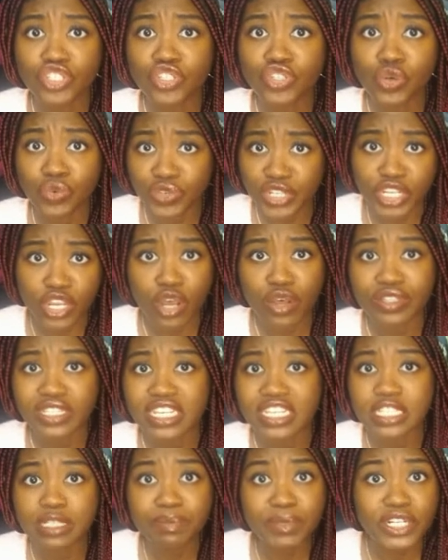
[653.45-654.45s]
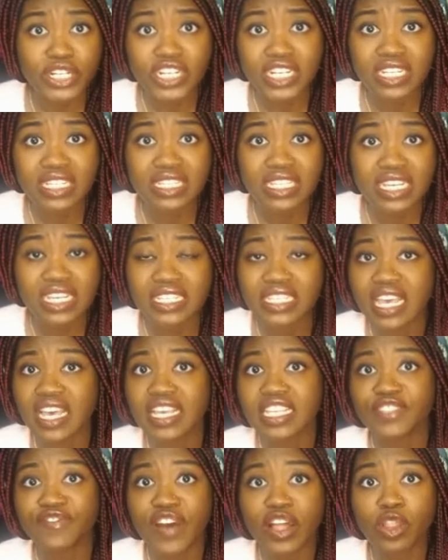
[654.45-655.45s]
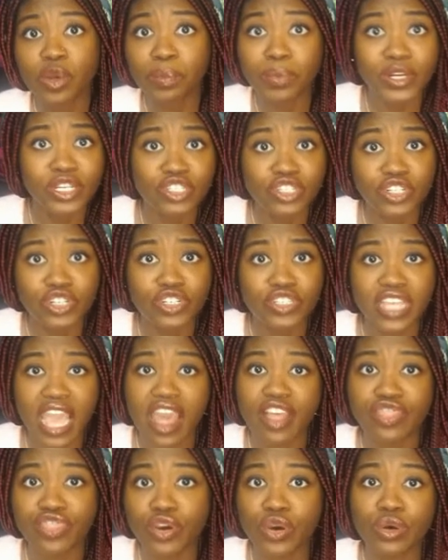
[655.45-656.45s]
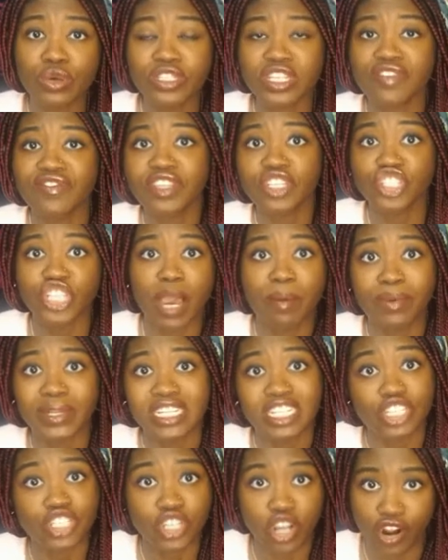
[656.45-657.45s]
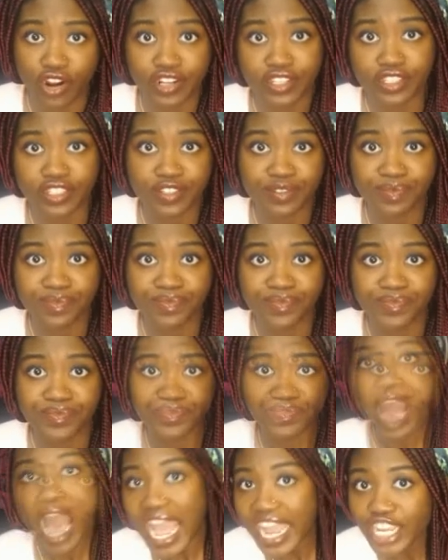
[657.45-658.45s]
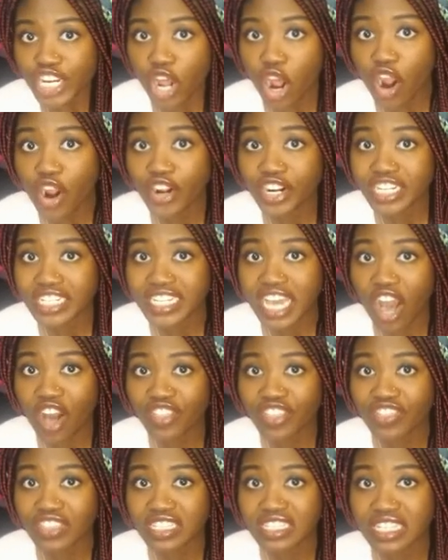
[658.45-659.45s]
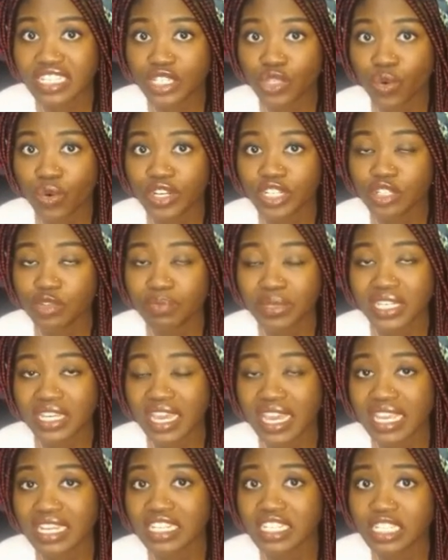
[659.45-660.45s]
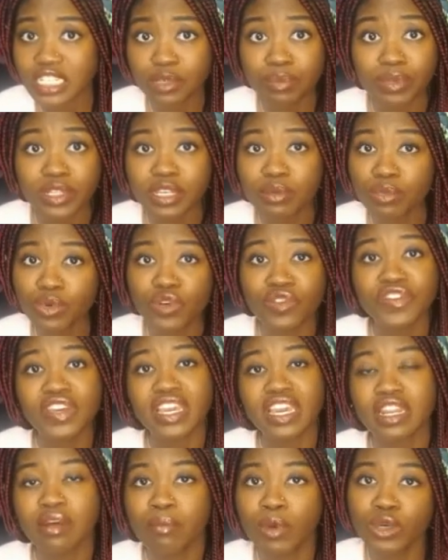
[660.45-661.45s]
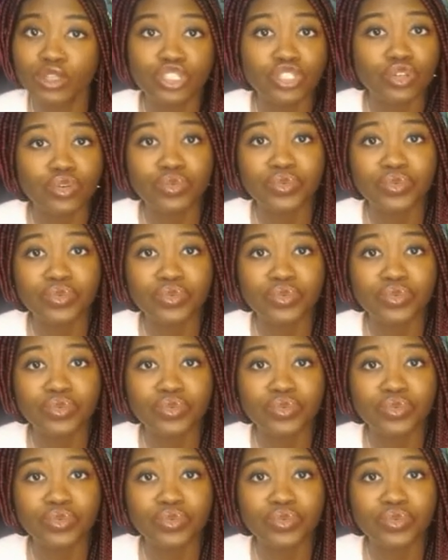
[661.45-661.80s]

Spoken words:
Dorigo's experiences, his fellow prisoners, and those of the Japanese guards. I can already tell that this is going to be a deeply moving and emotional